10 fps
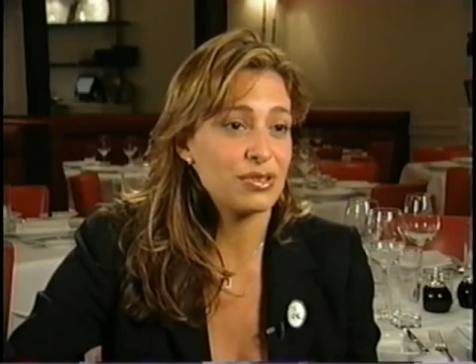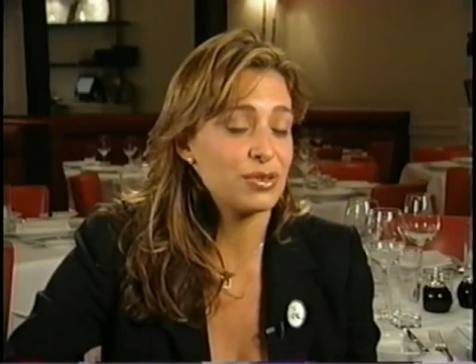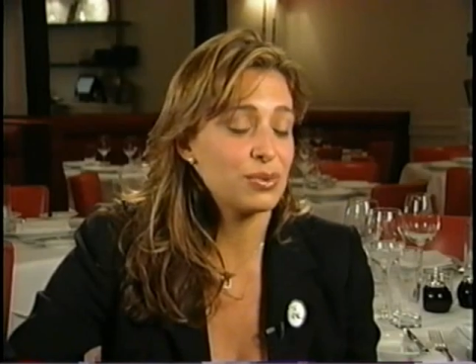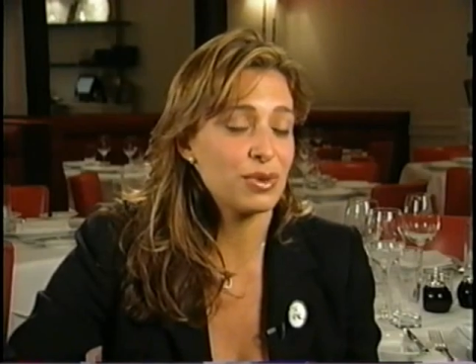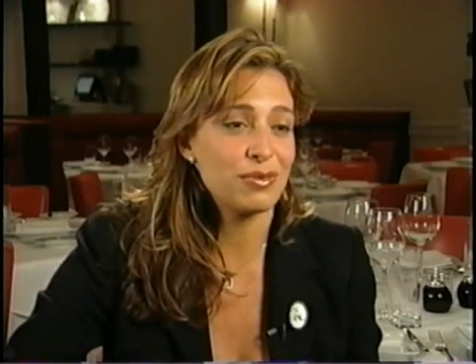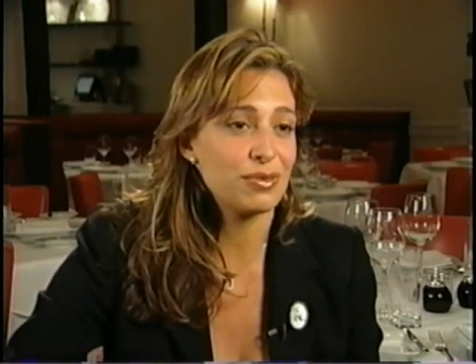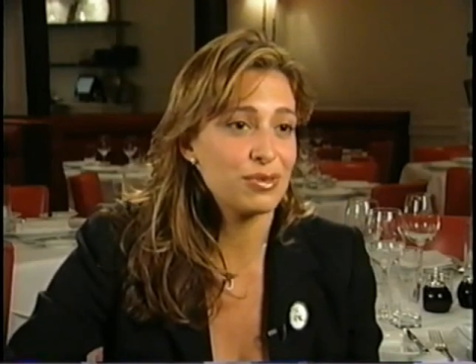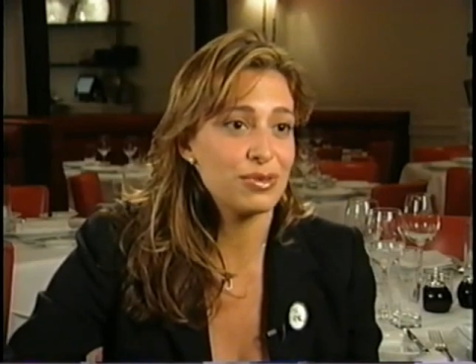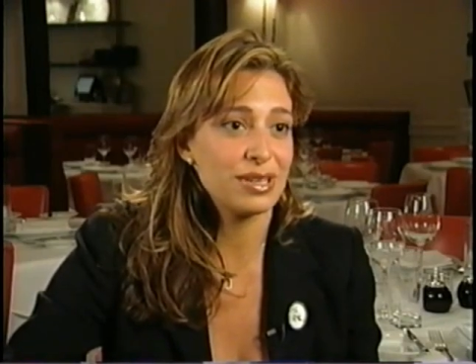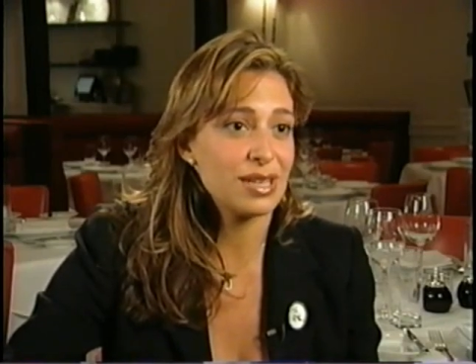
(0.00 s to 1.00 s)
doing with
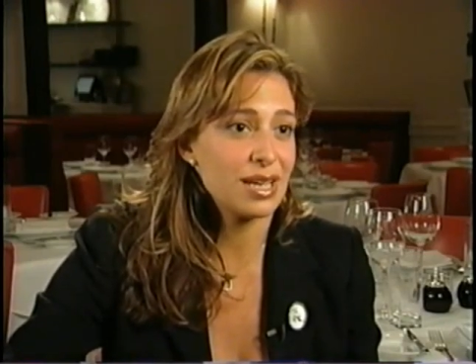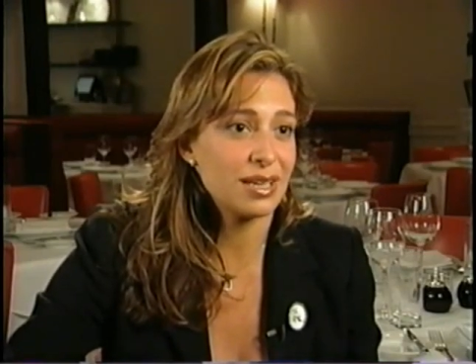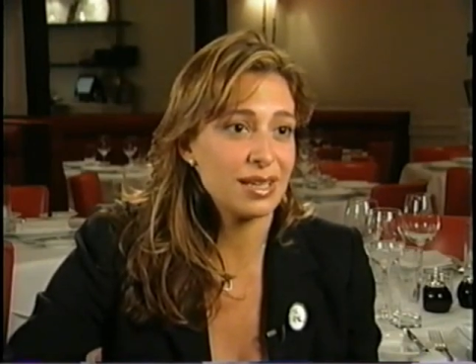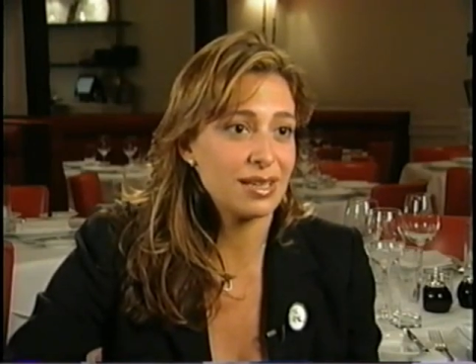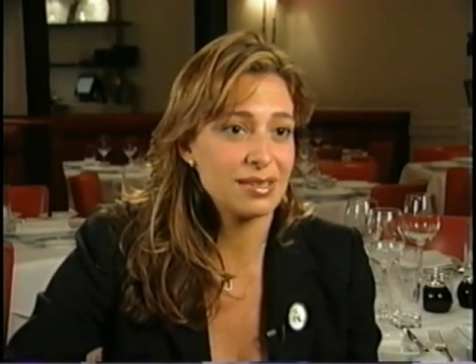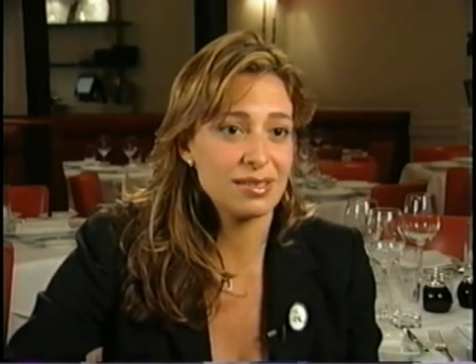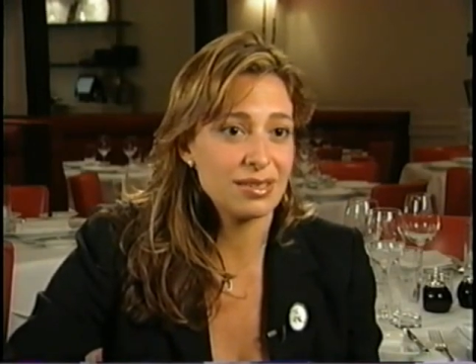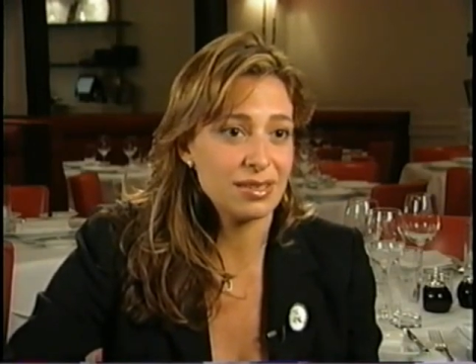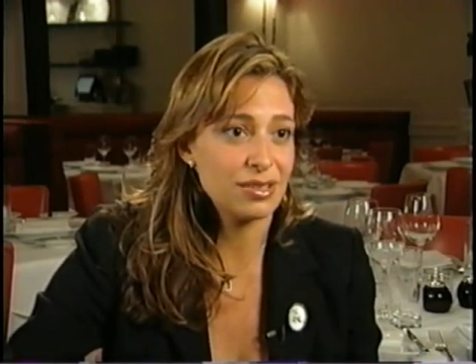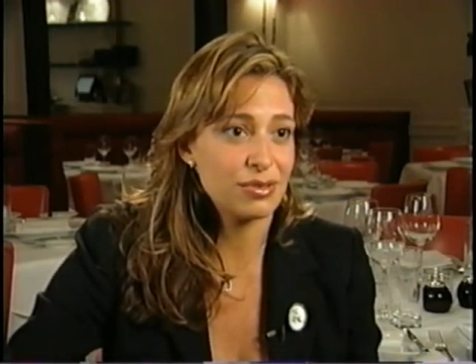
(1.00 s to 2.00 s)
food. They're taking it
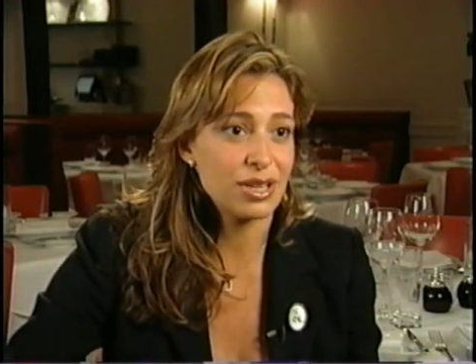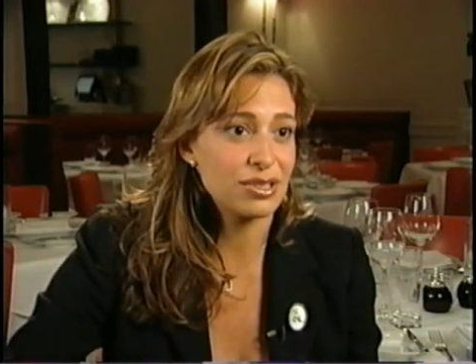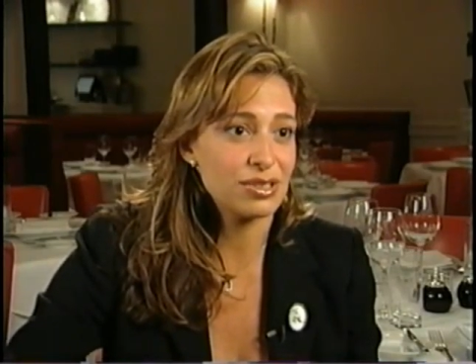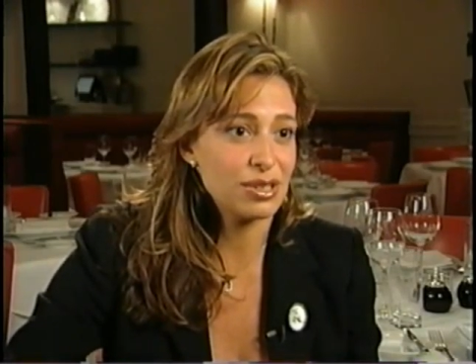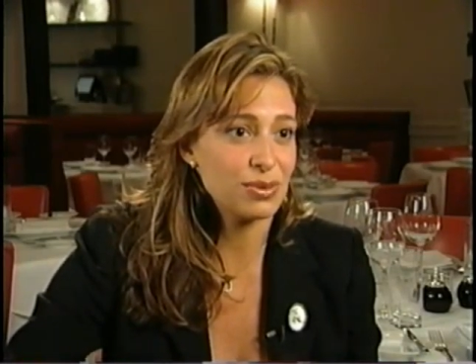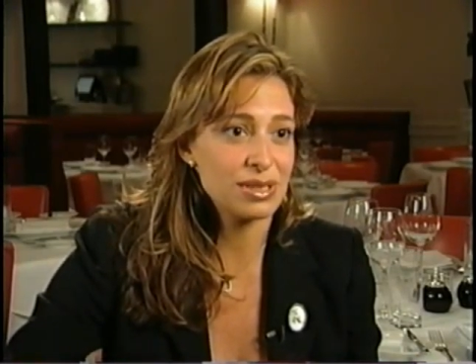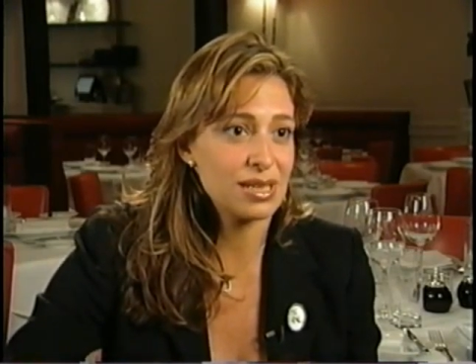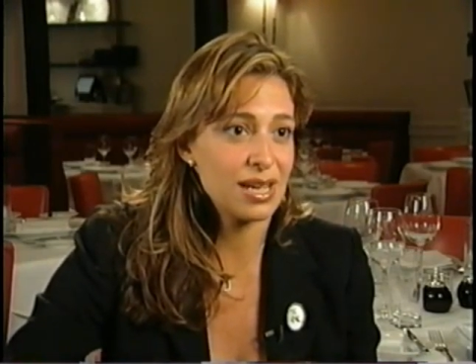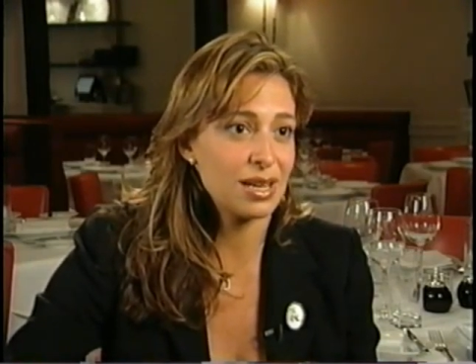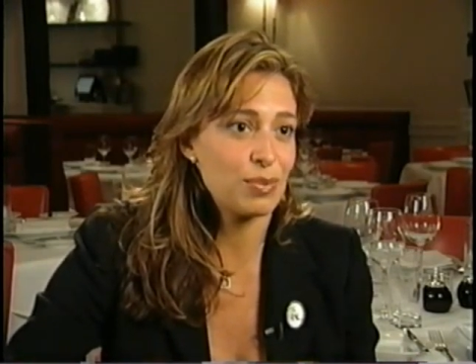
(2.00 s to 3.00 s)
to, in directions no one's
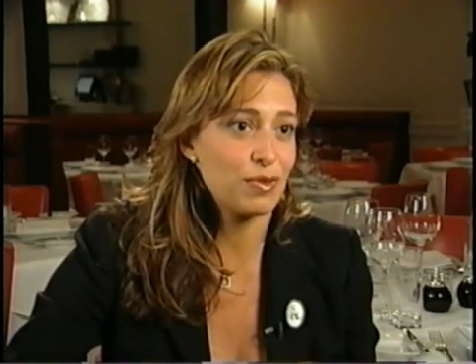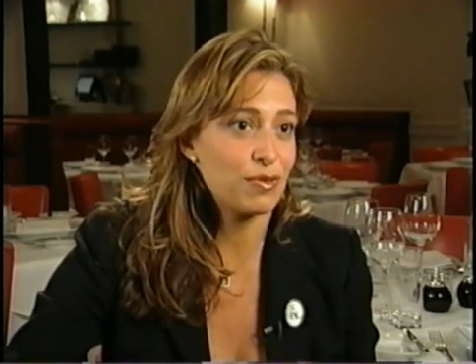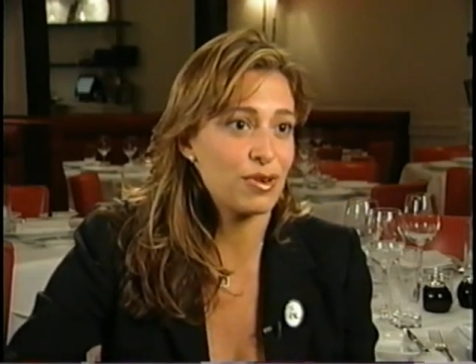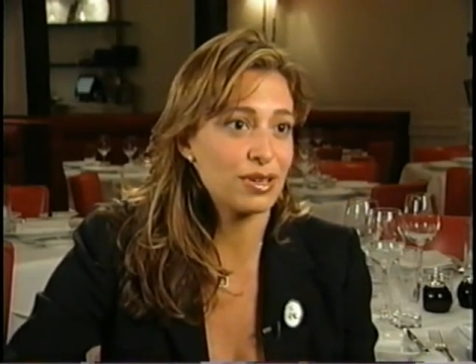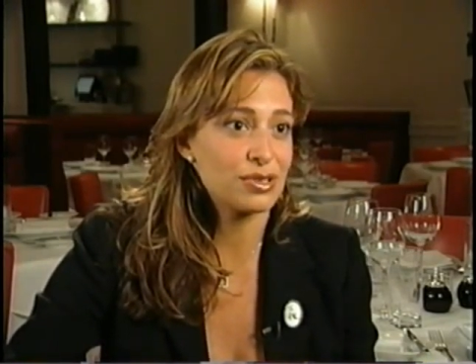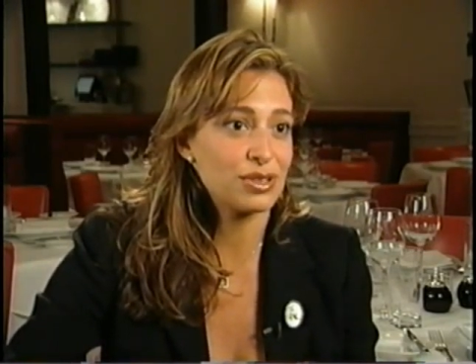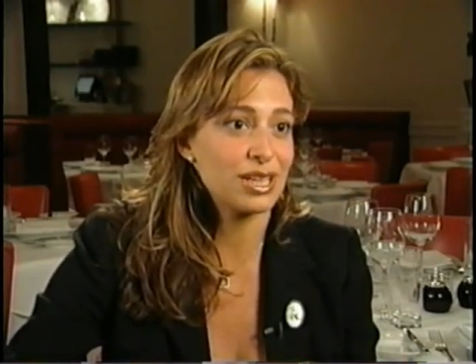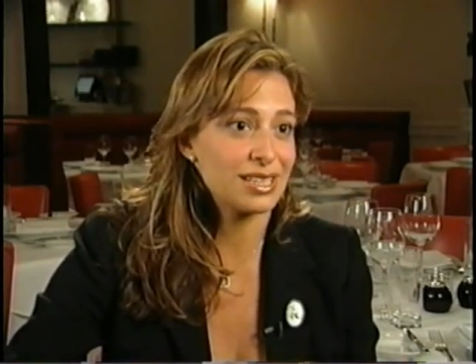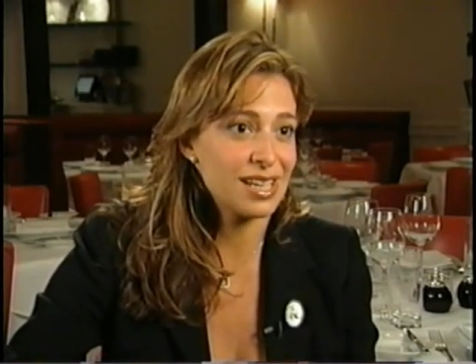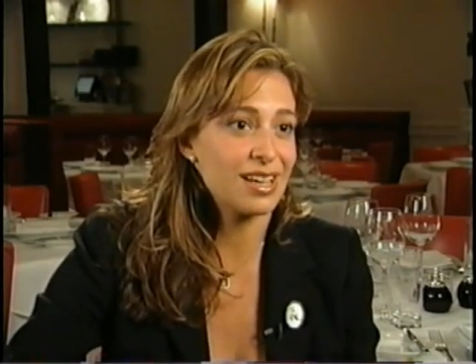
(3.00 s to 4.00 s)
taken it before, and it's
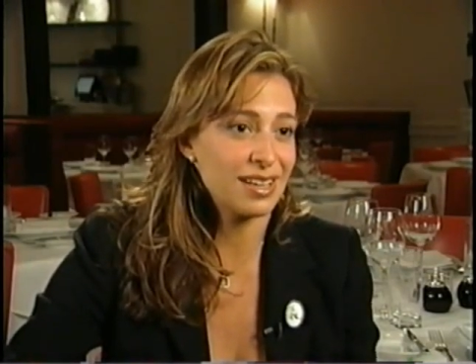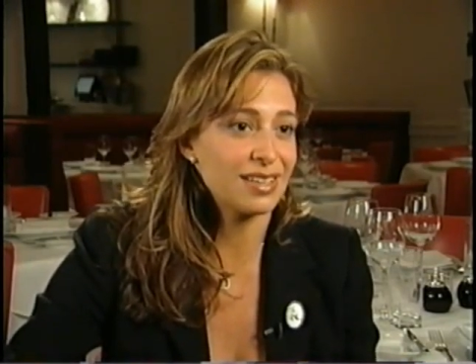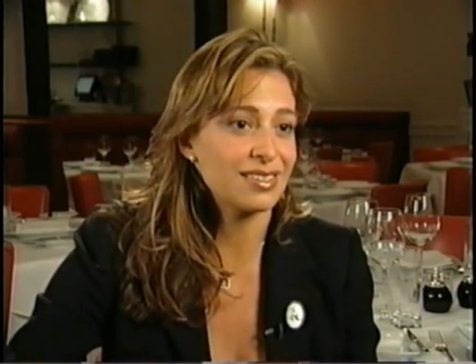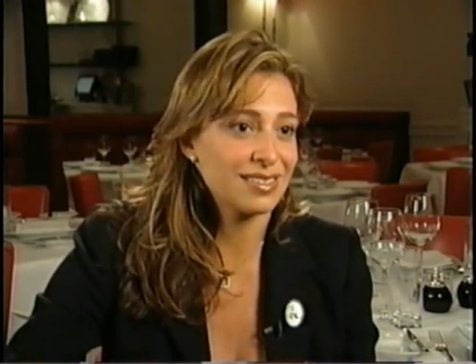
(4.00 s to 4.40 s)
really exciting.